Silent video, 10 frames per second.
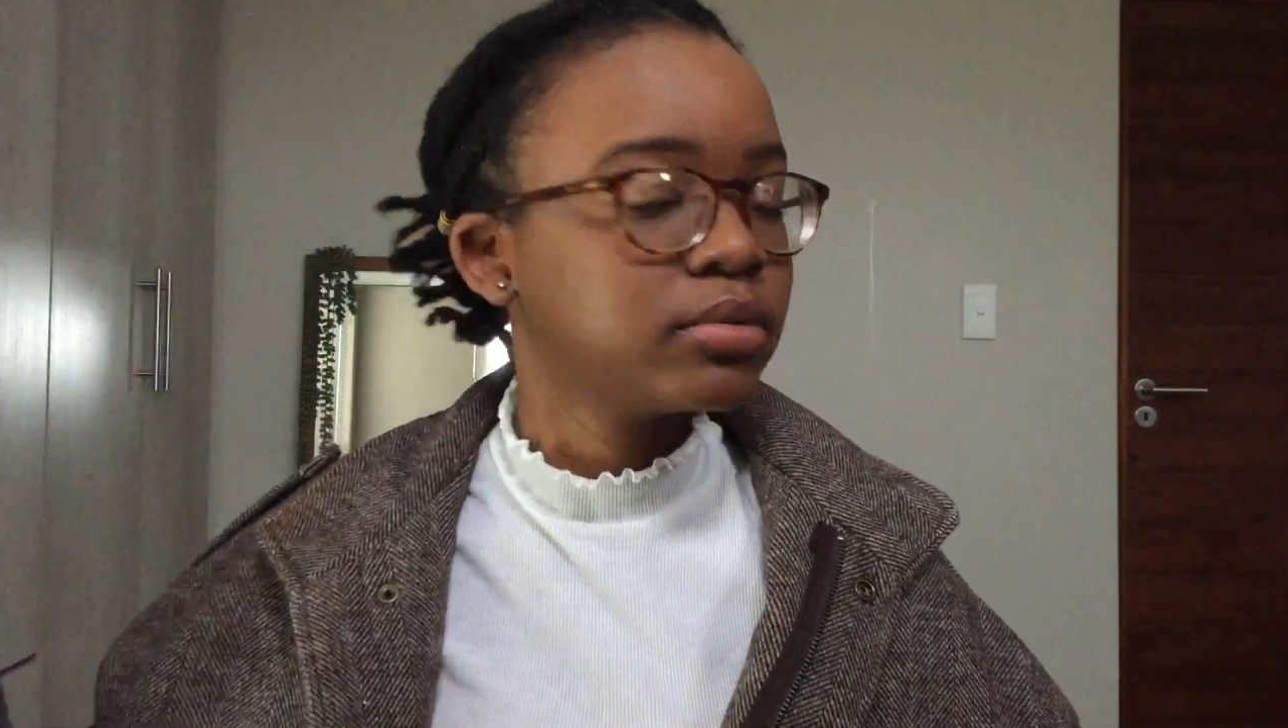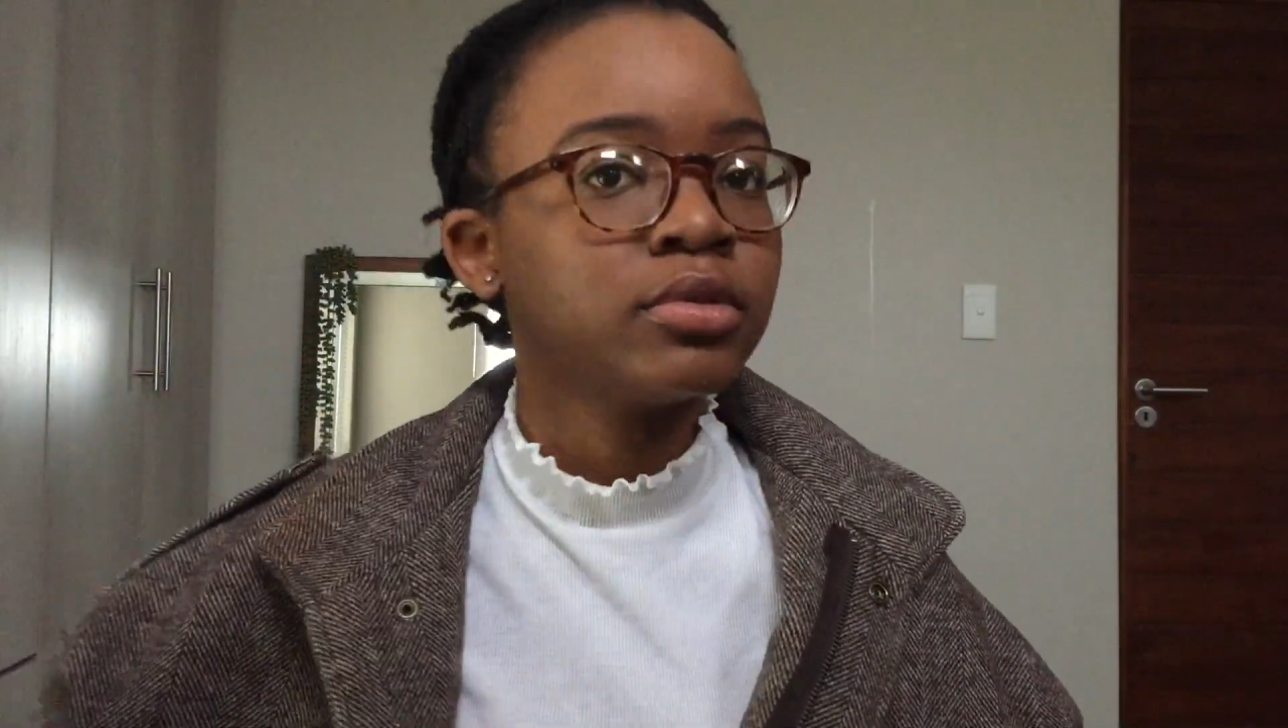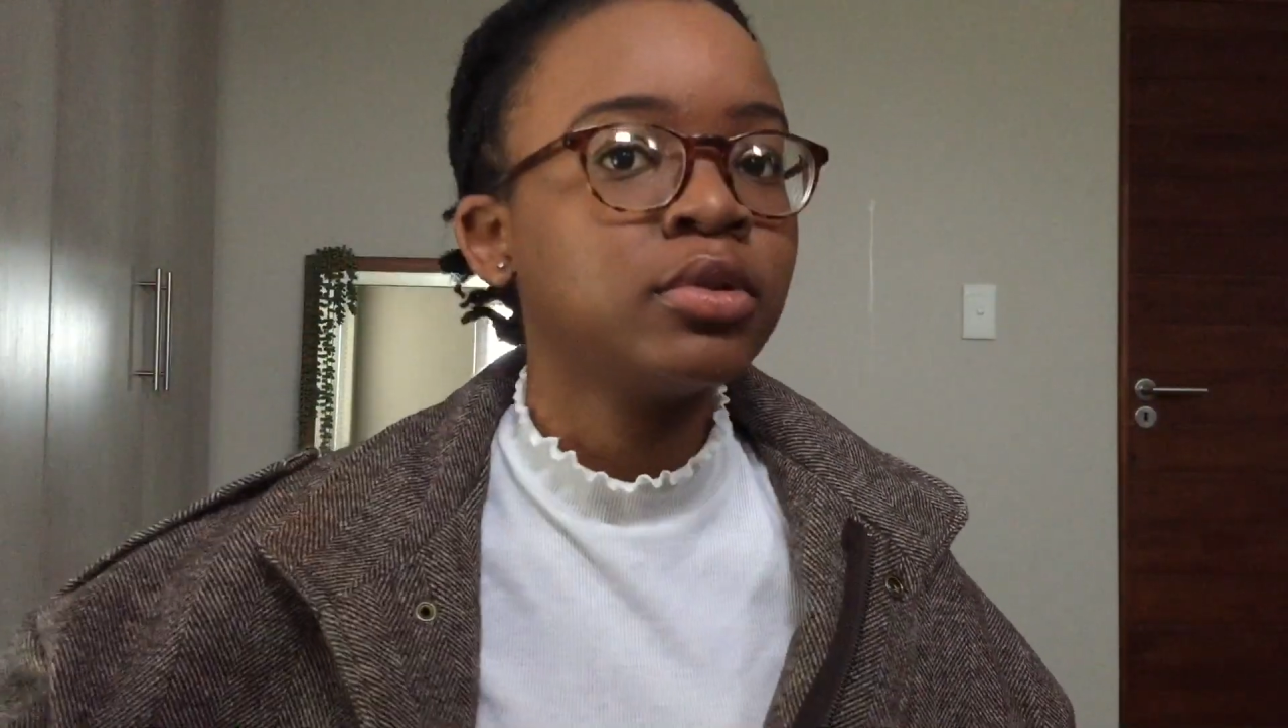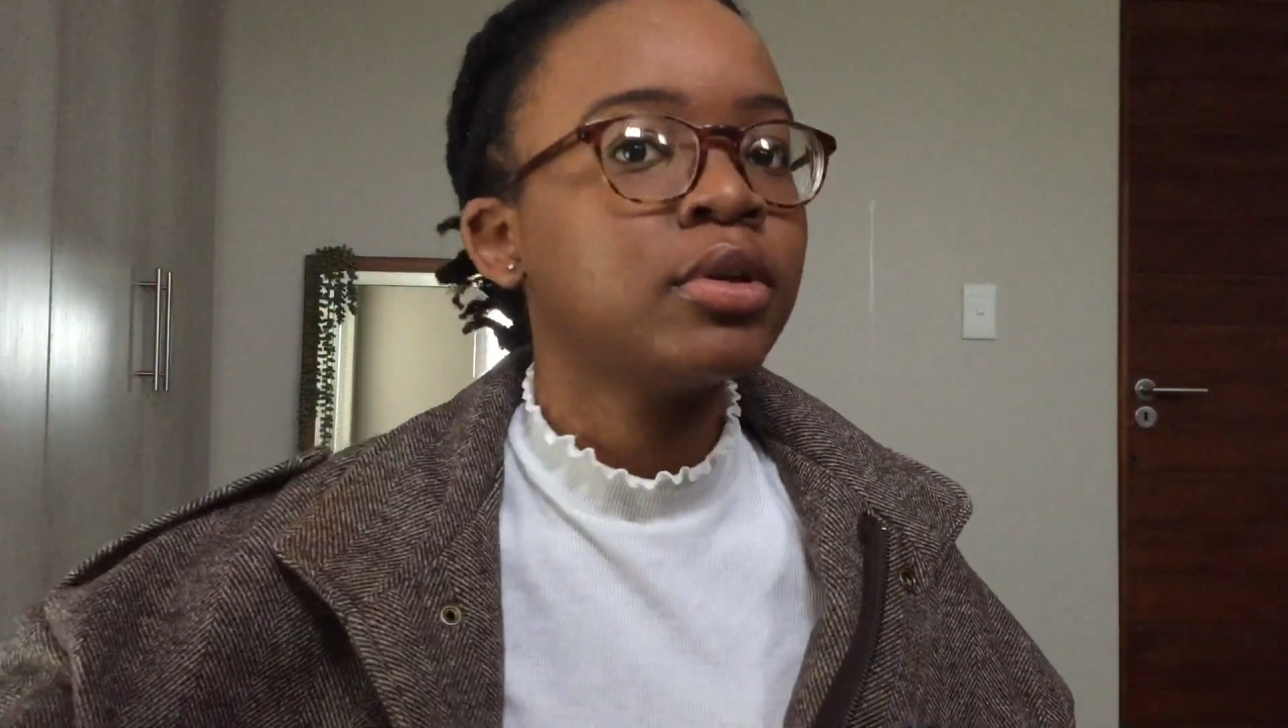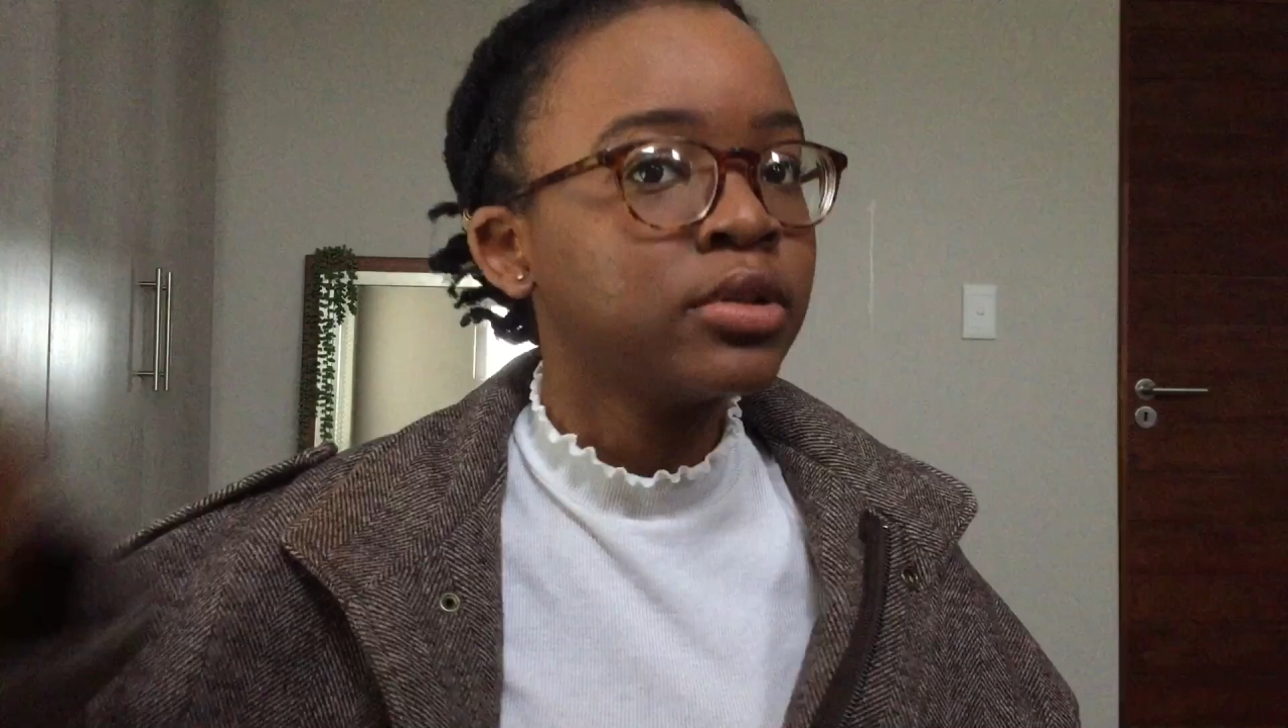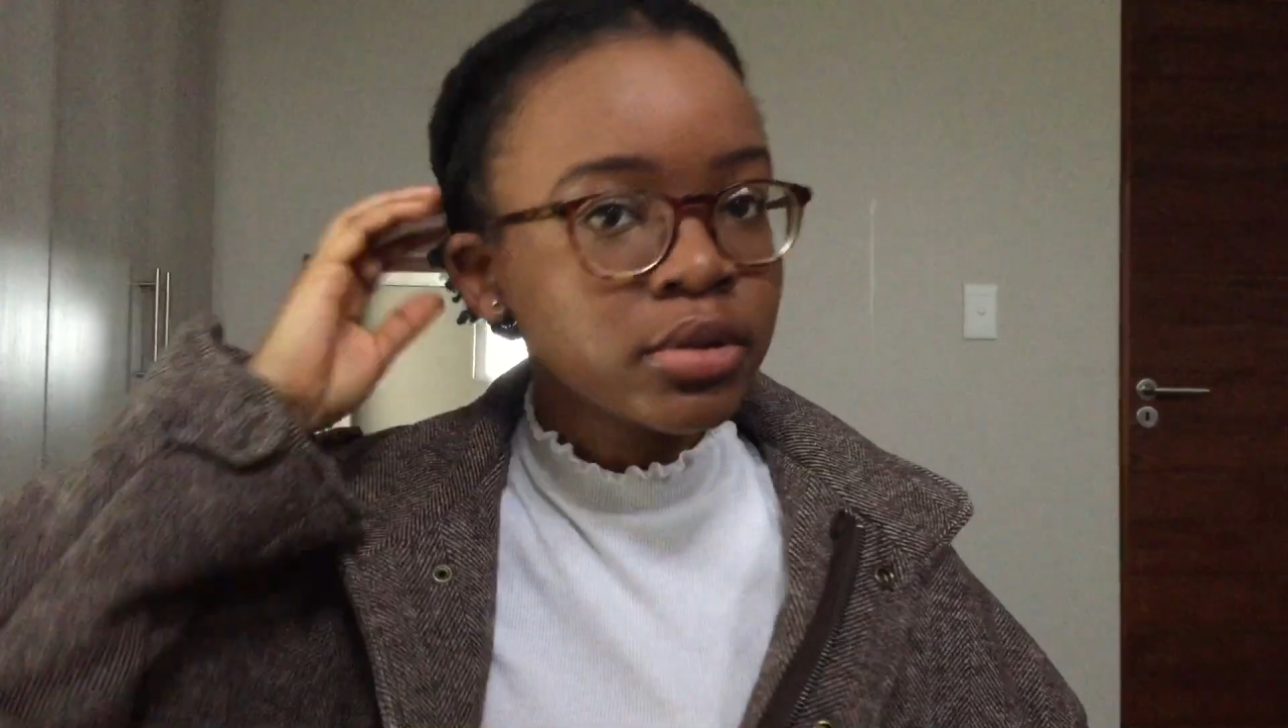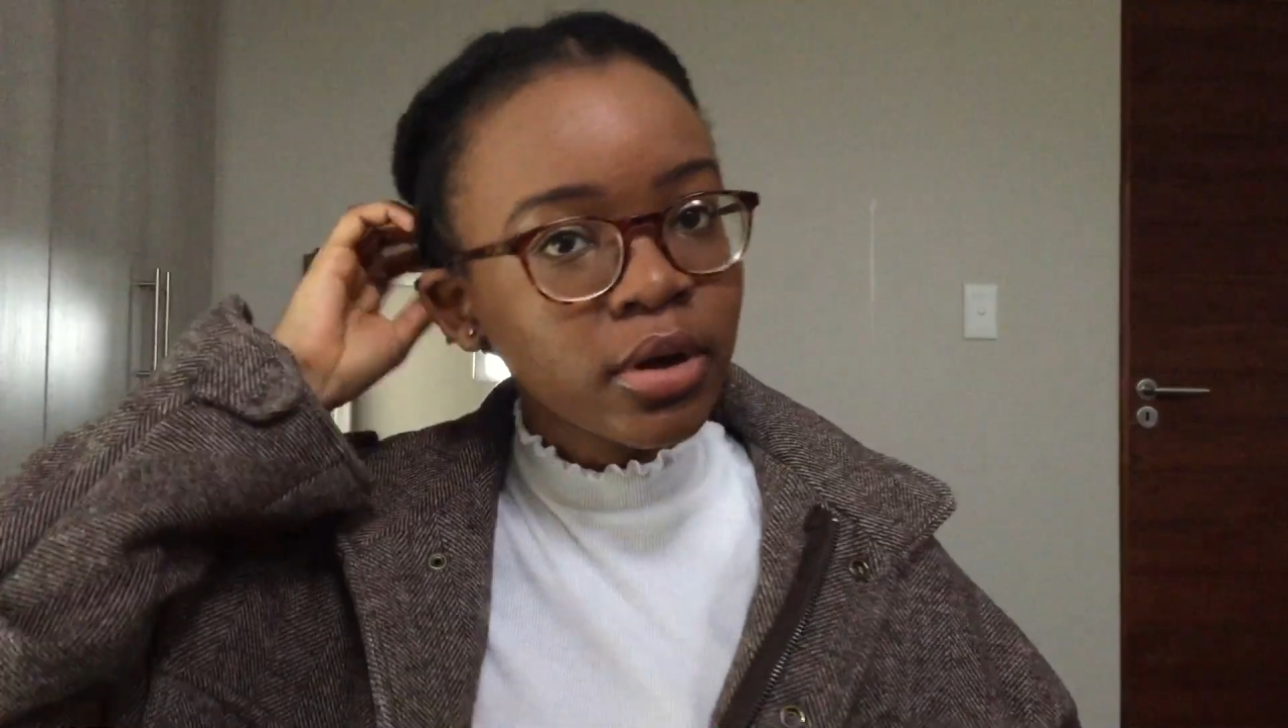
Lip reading: twists